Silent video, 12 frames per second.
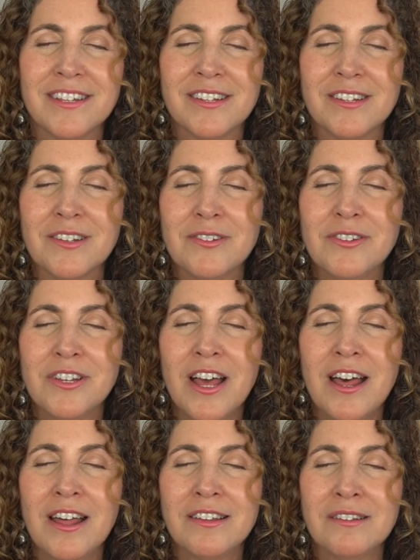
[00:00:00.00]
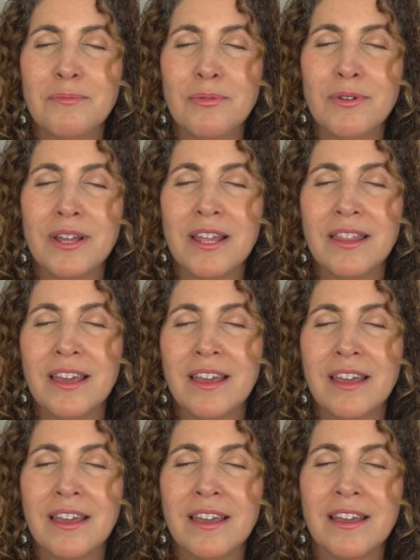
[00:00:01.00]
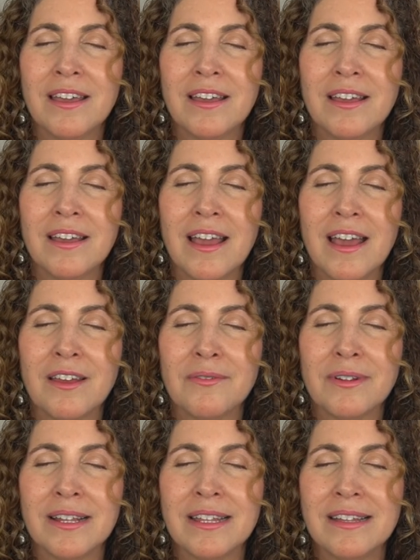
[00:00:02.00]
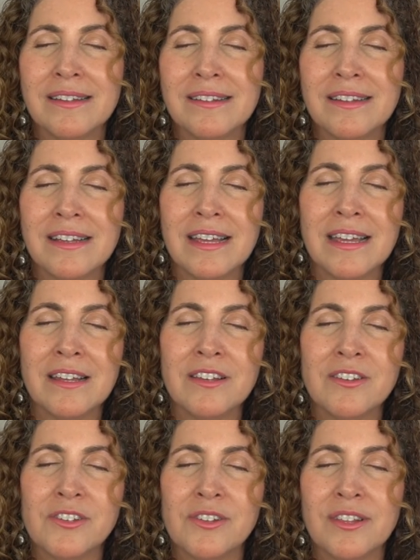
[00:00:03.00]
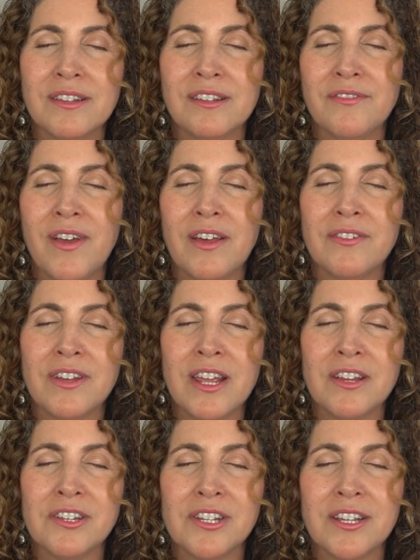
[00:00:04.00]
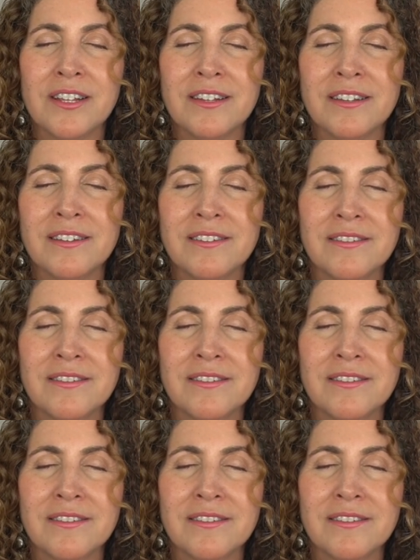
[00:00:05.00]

So just breathing and releasing into this foundation.